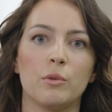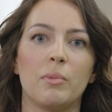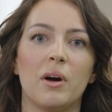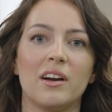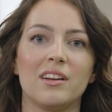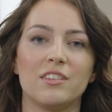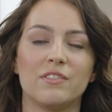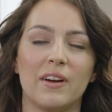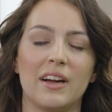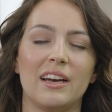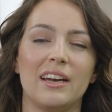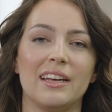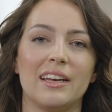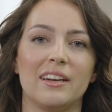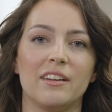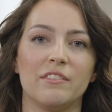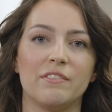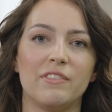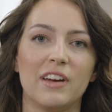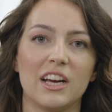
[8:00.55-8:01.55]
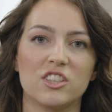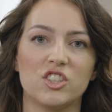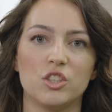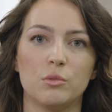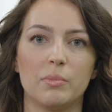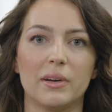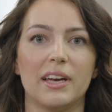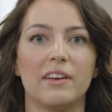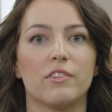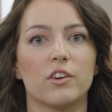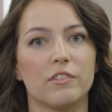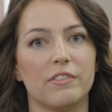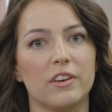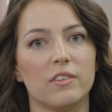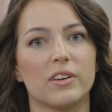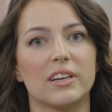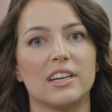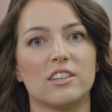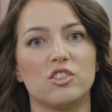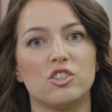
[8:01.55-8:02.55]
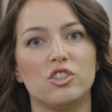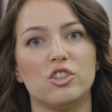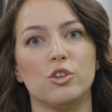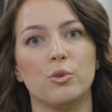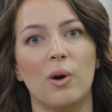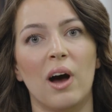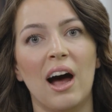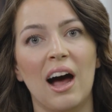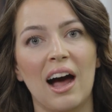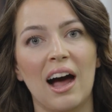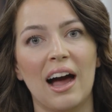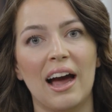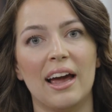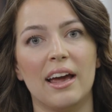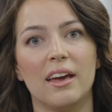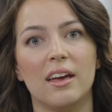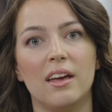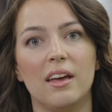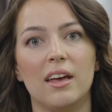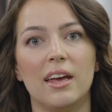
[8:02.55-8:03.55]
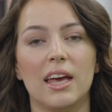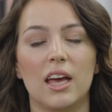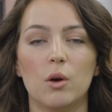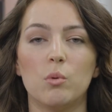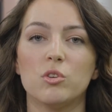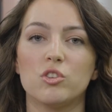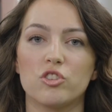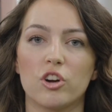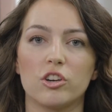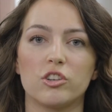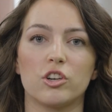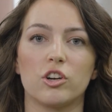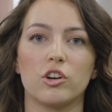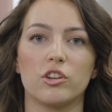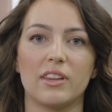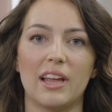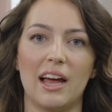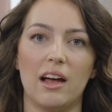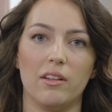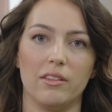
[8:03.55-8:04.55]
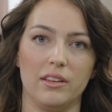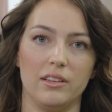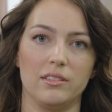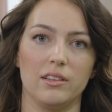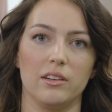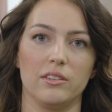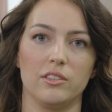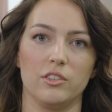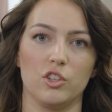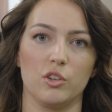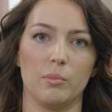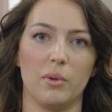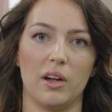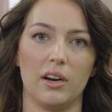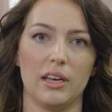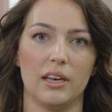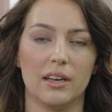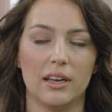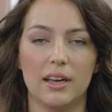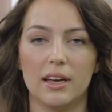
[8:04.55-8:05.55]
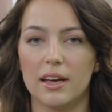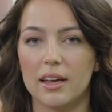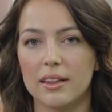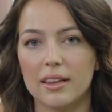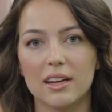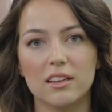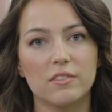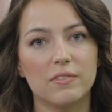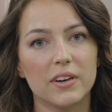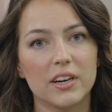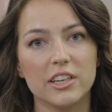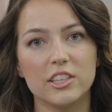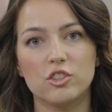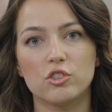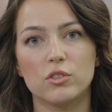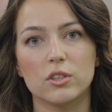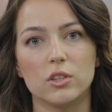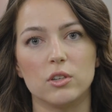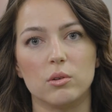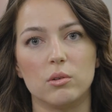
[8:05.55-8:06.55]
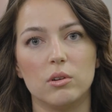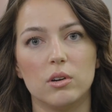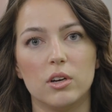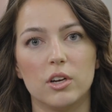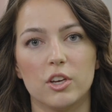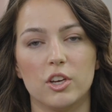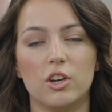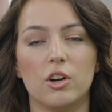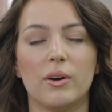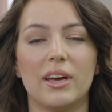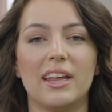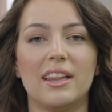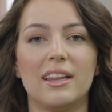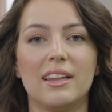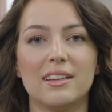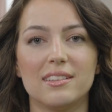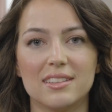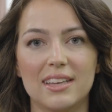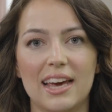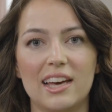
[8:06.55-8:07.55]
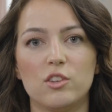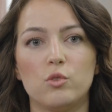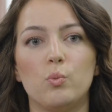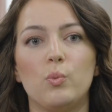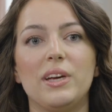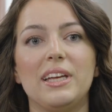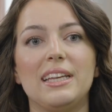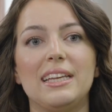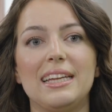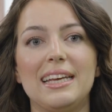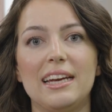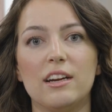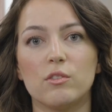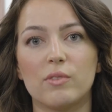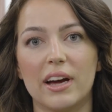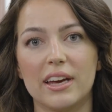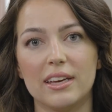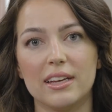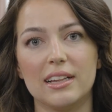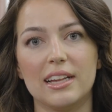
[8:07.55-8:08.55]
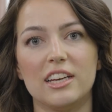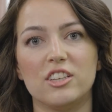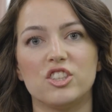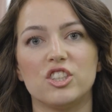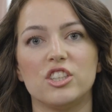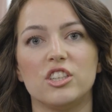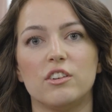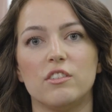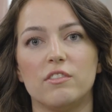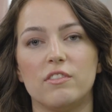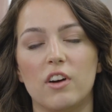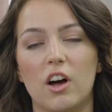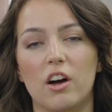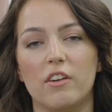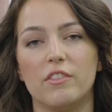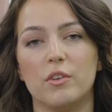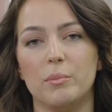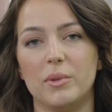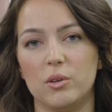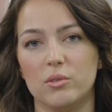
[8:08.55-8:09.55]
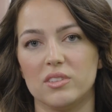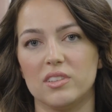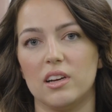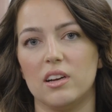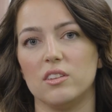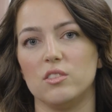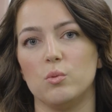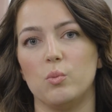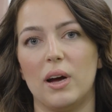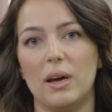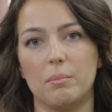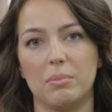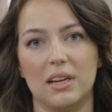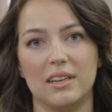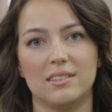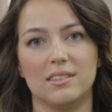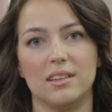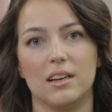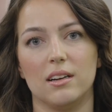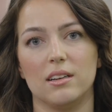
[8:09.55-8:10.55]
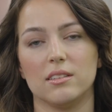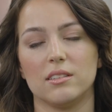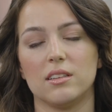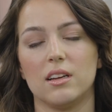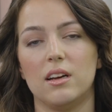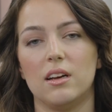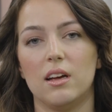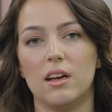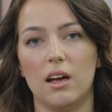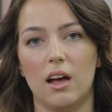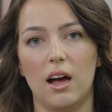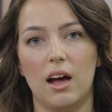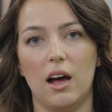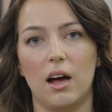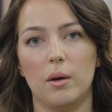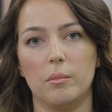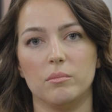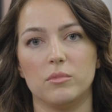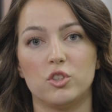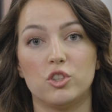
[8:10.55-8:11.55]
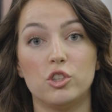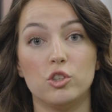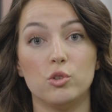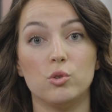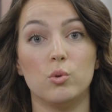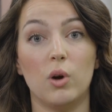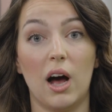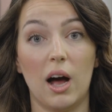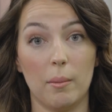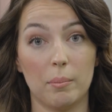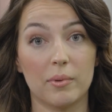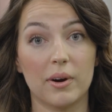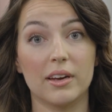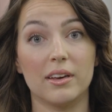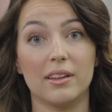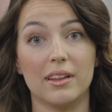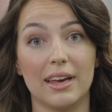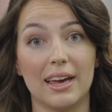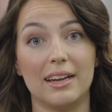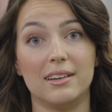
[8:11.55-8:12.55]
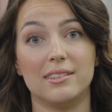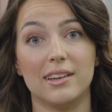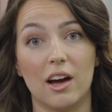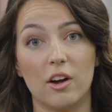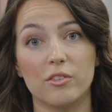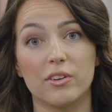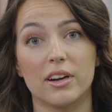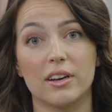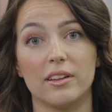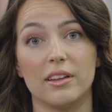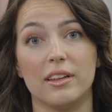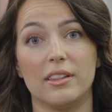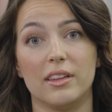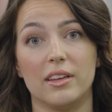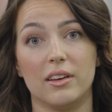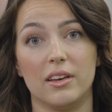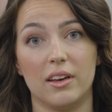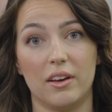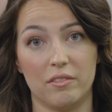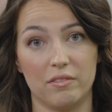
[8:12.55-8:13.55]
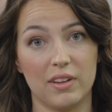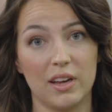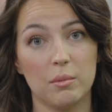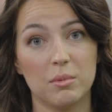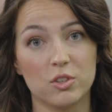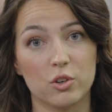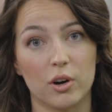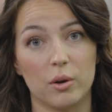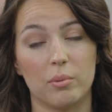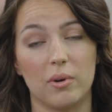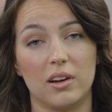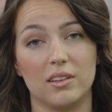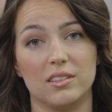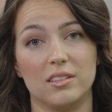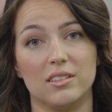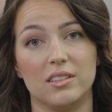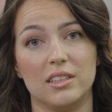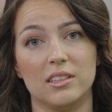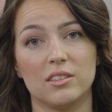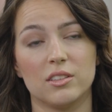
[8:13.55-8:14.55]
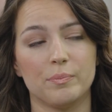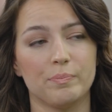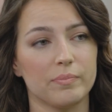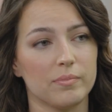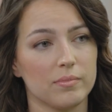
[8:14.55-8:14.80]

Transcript: body's fighting an infection, but if your fever gets too high, it will start to hurt the healthy cells in your body. And that's very true. In this case, we need regulation of immune cells, white blood cells, to upregulate and downregulate the inflammatory processes